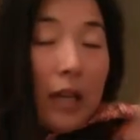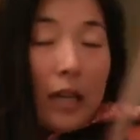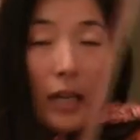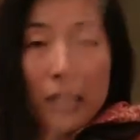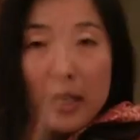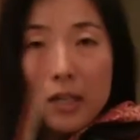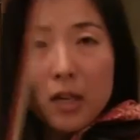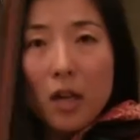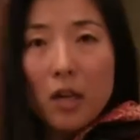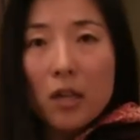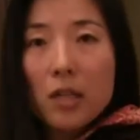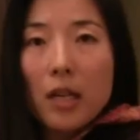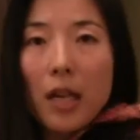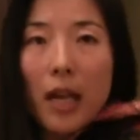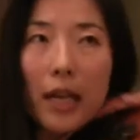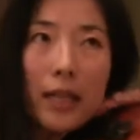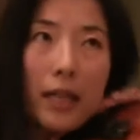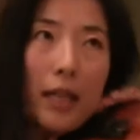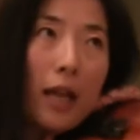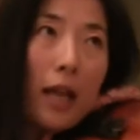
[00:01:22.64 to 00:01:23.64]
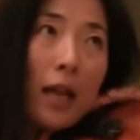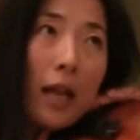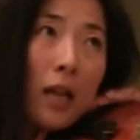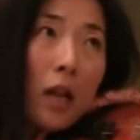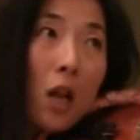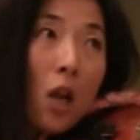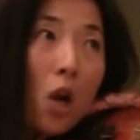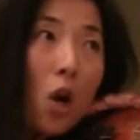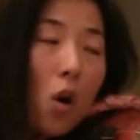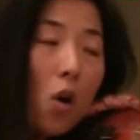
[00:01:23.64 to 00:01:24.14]
It starts like
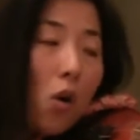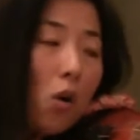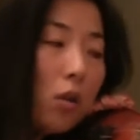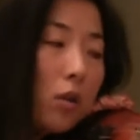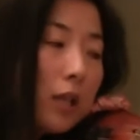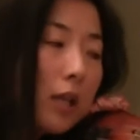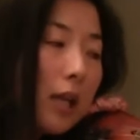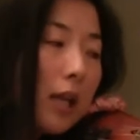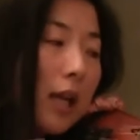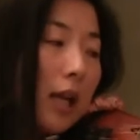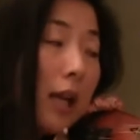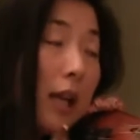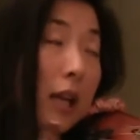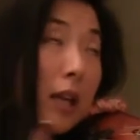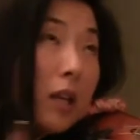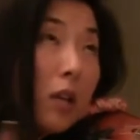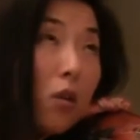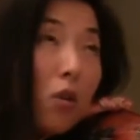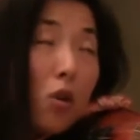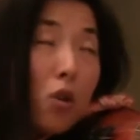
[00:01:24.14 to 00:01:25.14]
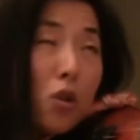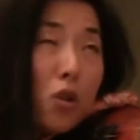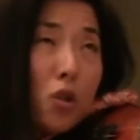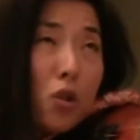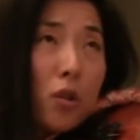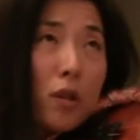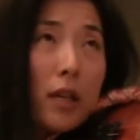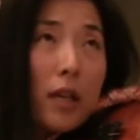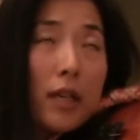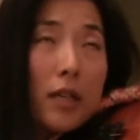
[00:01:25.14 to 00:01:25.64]
that. Also
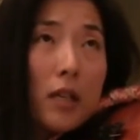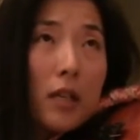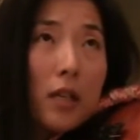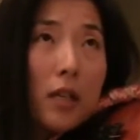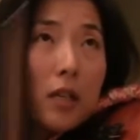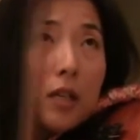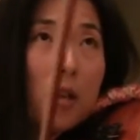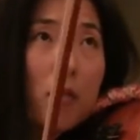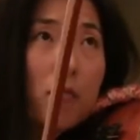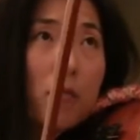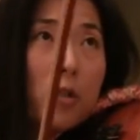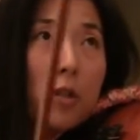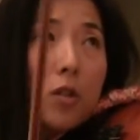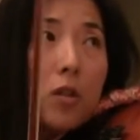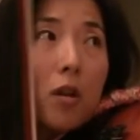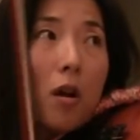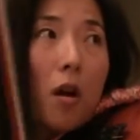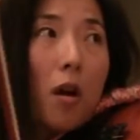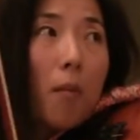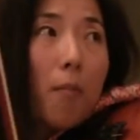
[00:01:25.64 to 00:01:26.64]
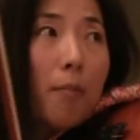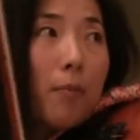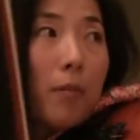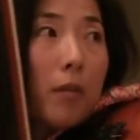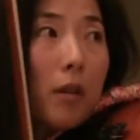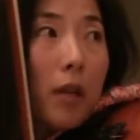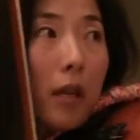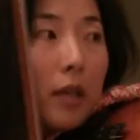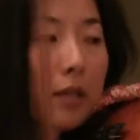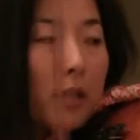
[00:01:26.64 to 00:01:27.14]
it has a little double stop
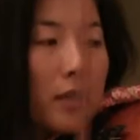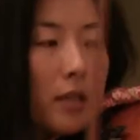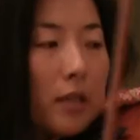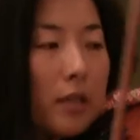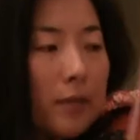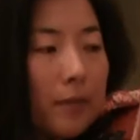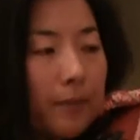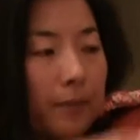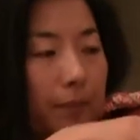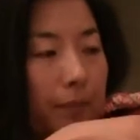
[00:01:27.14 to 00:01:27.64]
like this.